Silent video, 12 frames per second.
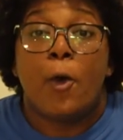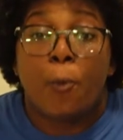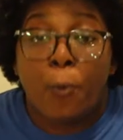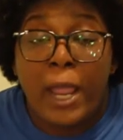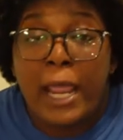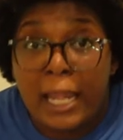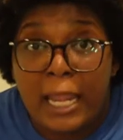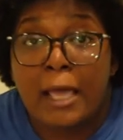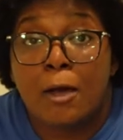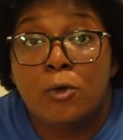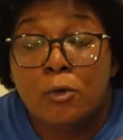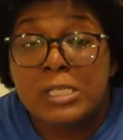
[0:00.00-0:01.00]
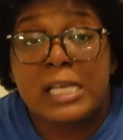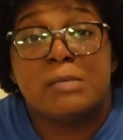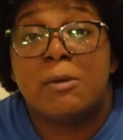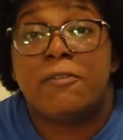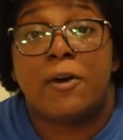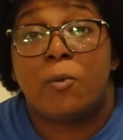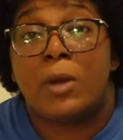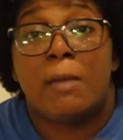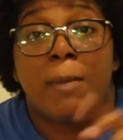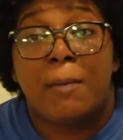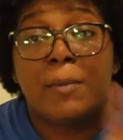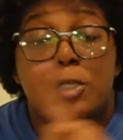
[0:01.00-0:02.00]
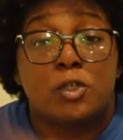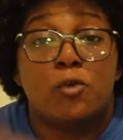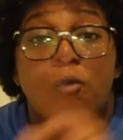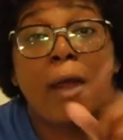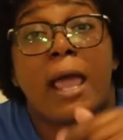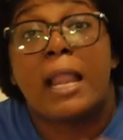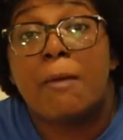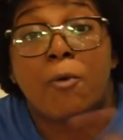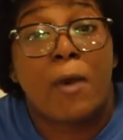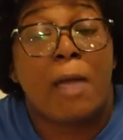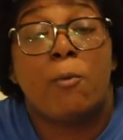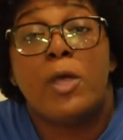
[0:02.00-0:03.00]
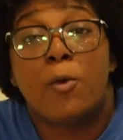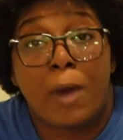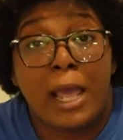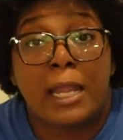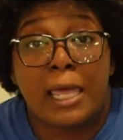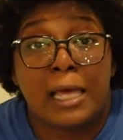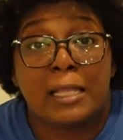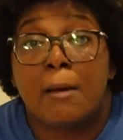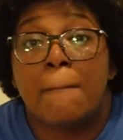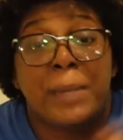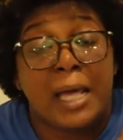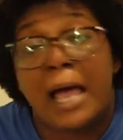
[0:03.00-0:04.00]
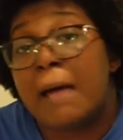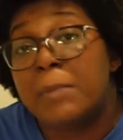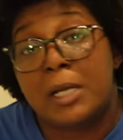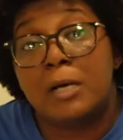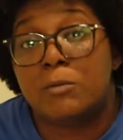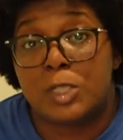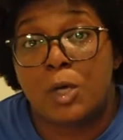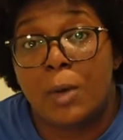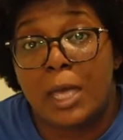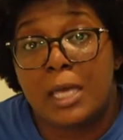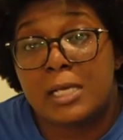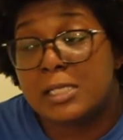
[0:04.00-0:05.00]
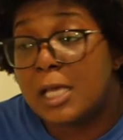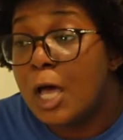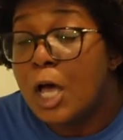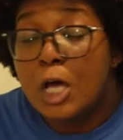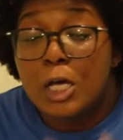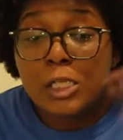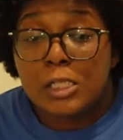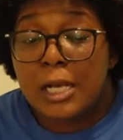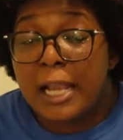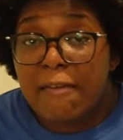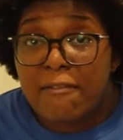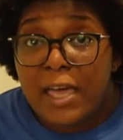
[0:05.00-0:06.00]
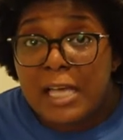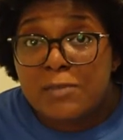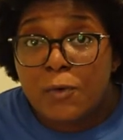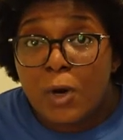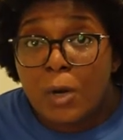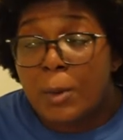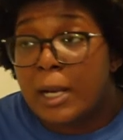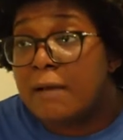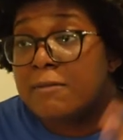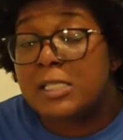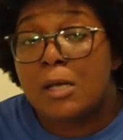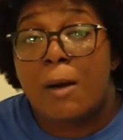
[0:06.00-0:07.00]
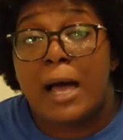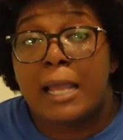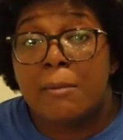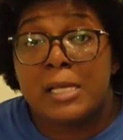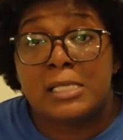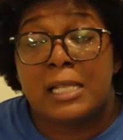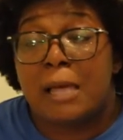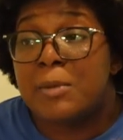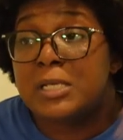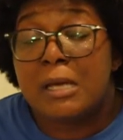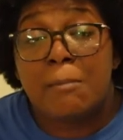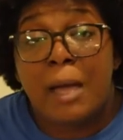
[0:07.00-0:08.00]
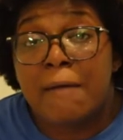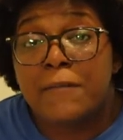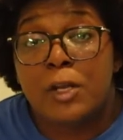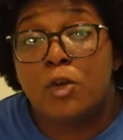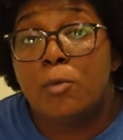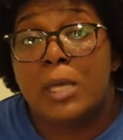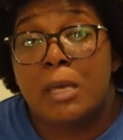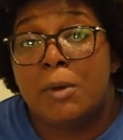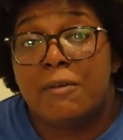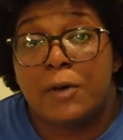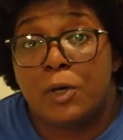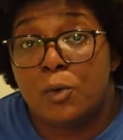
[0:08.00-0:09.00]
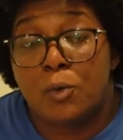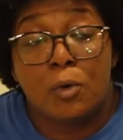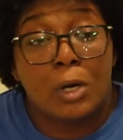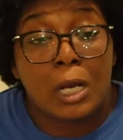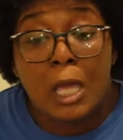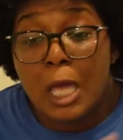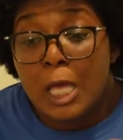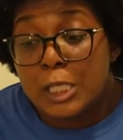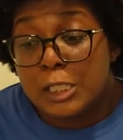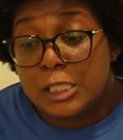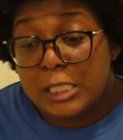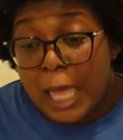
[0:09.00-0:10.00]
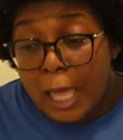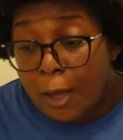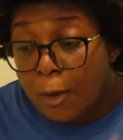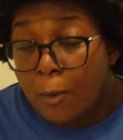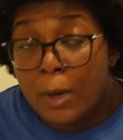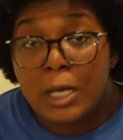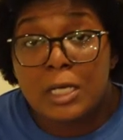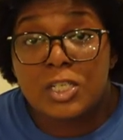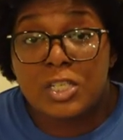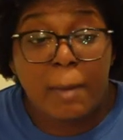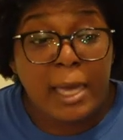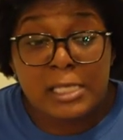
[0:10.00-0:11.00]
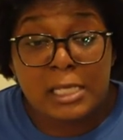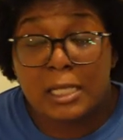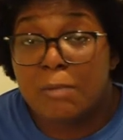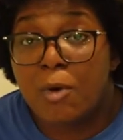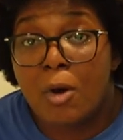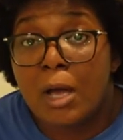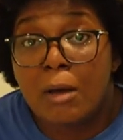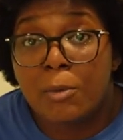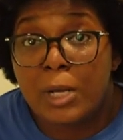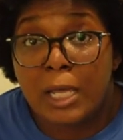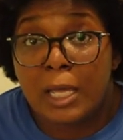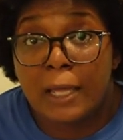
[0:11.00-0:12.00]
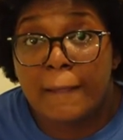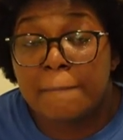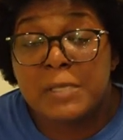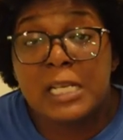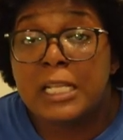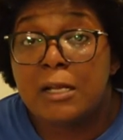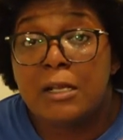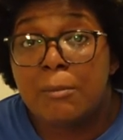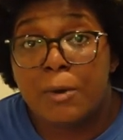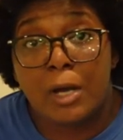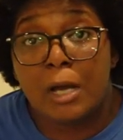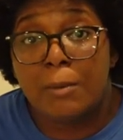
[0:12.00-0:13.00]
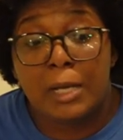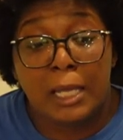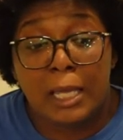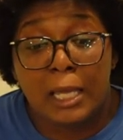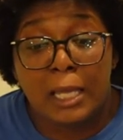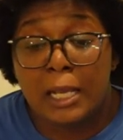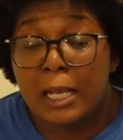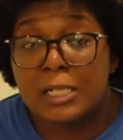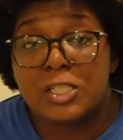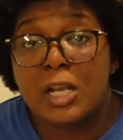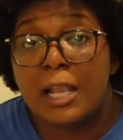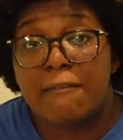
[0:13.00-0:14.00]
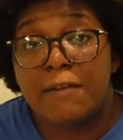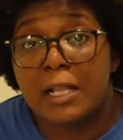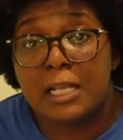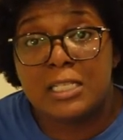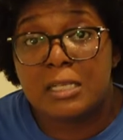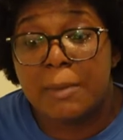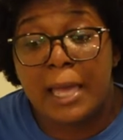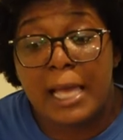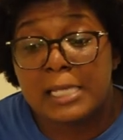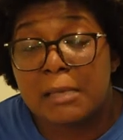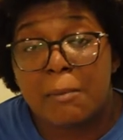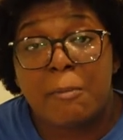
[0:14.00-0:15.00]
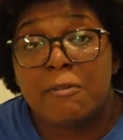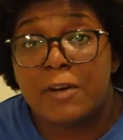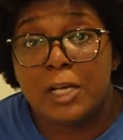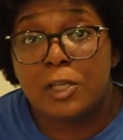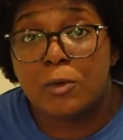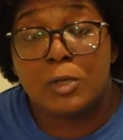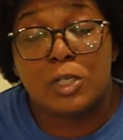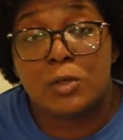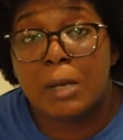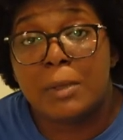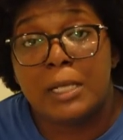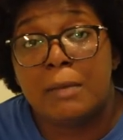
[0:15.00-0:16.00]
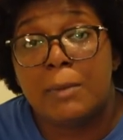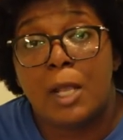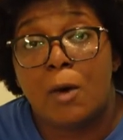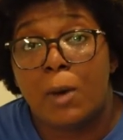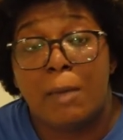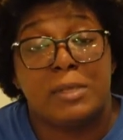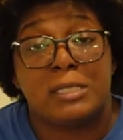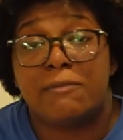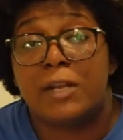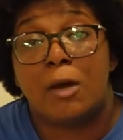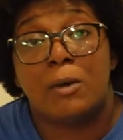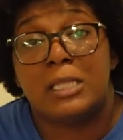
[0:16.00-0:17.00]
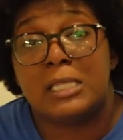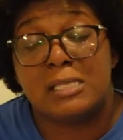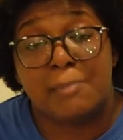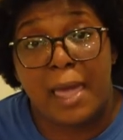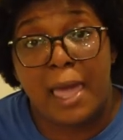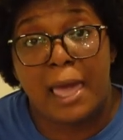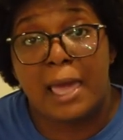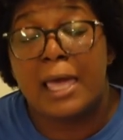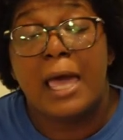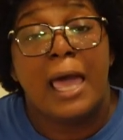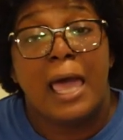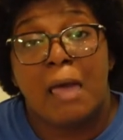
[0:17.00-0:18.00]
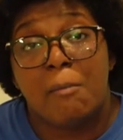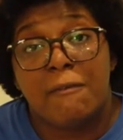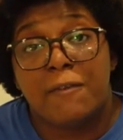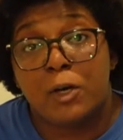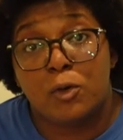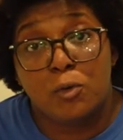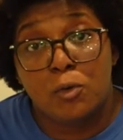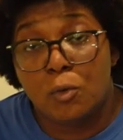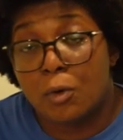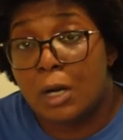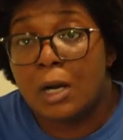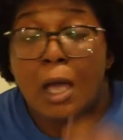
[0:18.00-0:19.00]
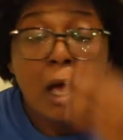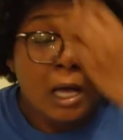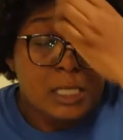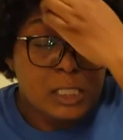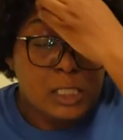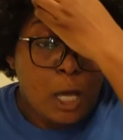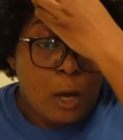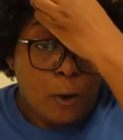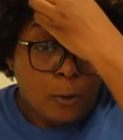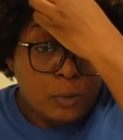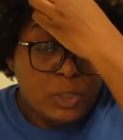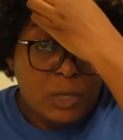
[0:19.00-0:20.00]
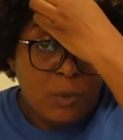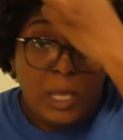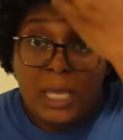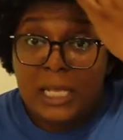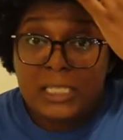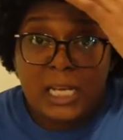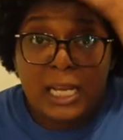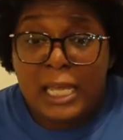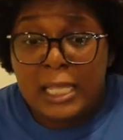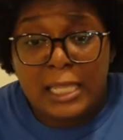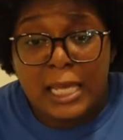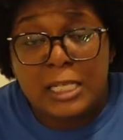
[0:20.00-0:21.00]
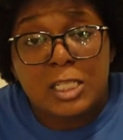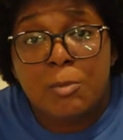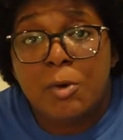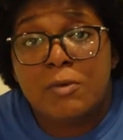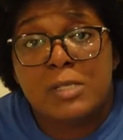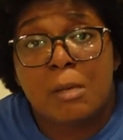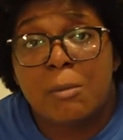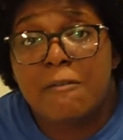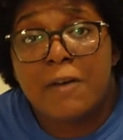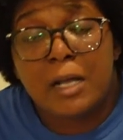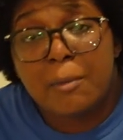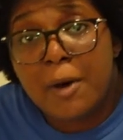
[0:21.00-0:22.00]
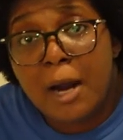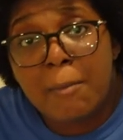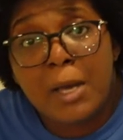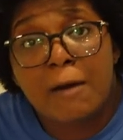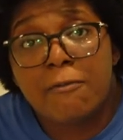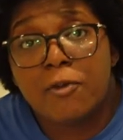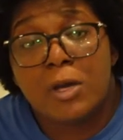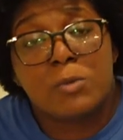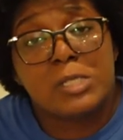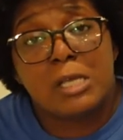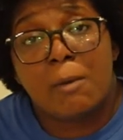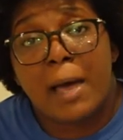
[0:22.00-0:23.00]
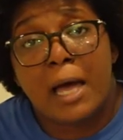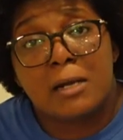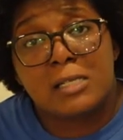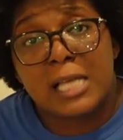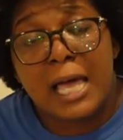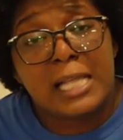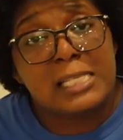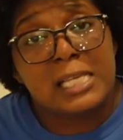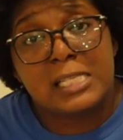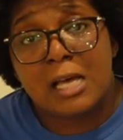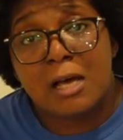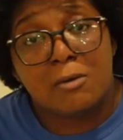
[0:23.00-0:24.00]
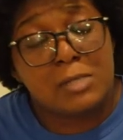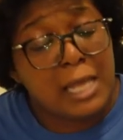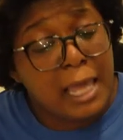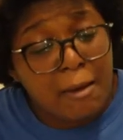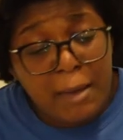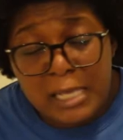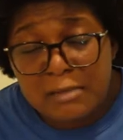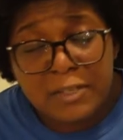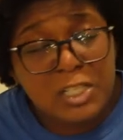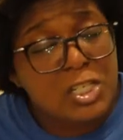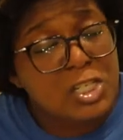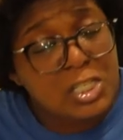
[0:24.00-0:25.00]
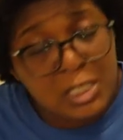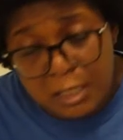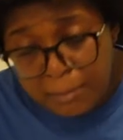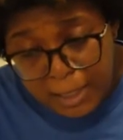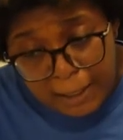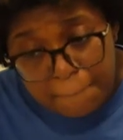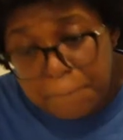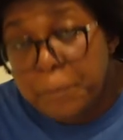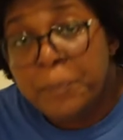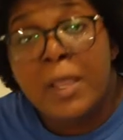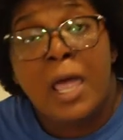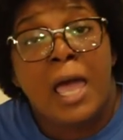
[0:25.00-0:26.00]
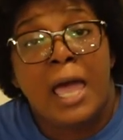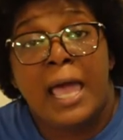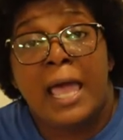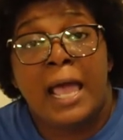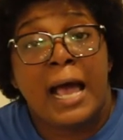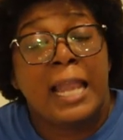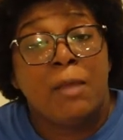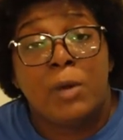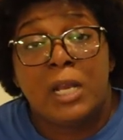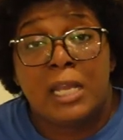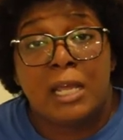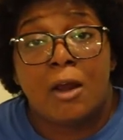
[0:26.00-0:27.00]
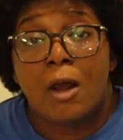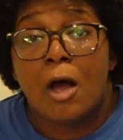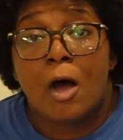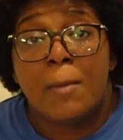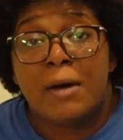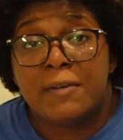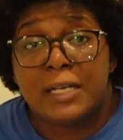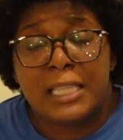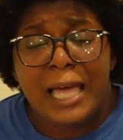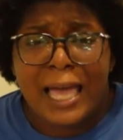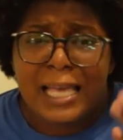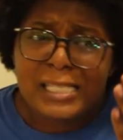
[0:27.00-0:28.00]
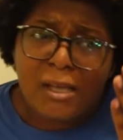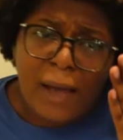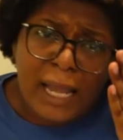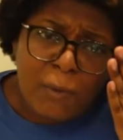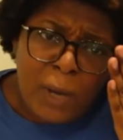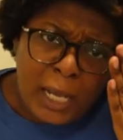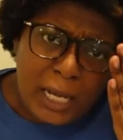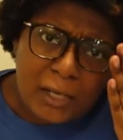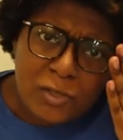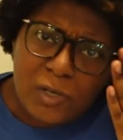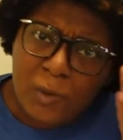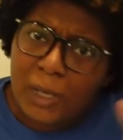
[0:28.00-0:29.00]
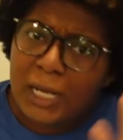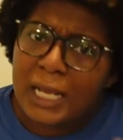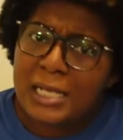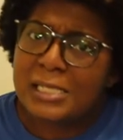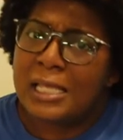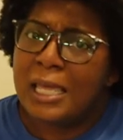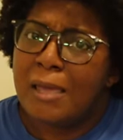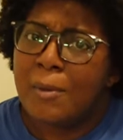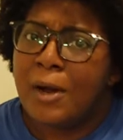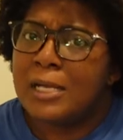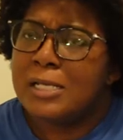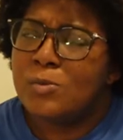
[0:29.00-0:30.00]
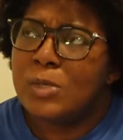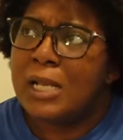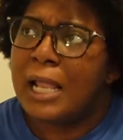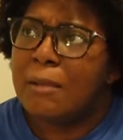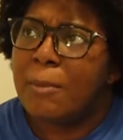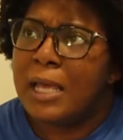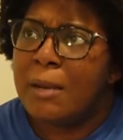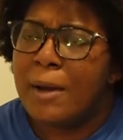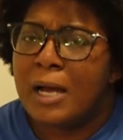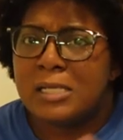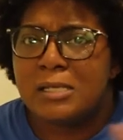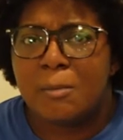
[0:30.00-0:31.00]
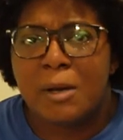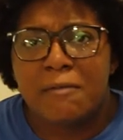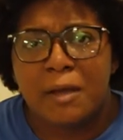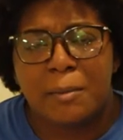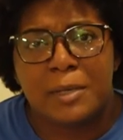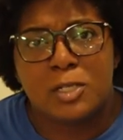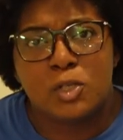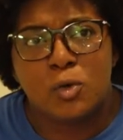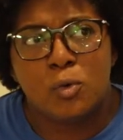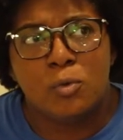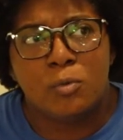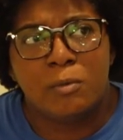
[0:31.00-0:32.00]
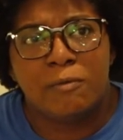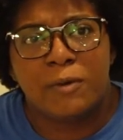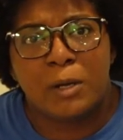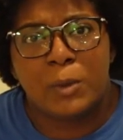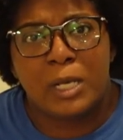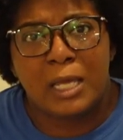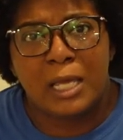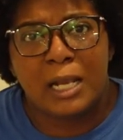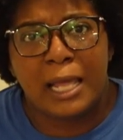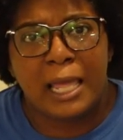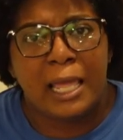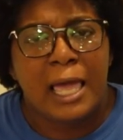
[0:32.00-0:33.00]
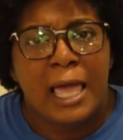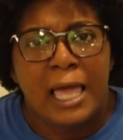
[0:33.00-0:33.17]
Right now. You take this motherfucking ring back, bitch. You crying, I'm crying, we crying together. But I'm done with your ass. So then they fast forward or whatever. So Ani basically like, bitch, I'm, I'm finna do me in motherfucking New York. So she basically broke up with Dane. She literally broke up with Dane. And she left all that shit behind. Said, mama, fuck you. Because you ain't believe me no way, bitch. I'm finna go get this bag in motherfucking New York. So she went and she did that. She moved into a motherfucking apartment. Her friend was still by her side 10 toes down. As fuck she should be. And Ani went and did her own motherfucking thing. So Ani walking down the street one day, this is the end part, this really like a petty part. So a motherfucking bitch who fuck with Dame, like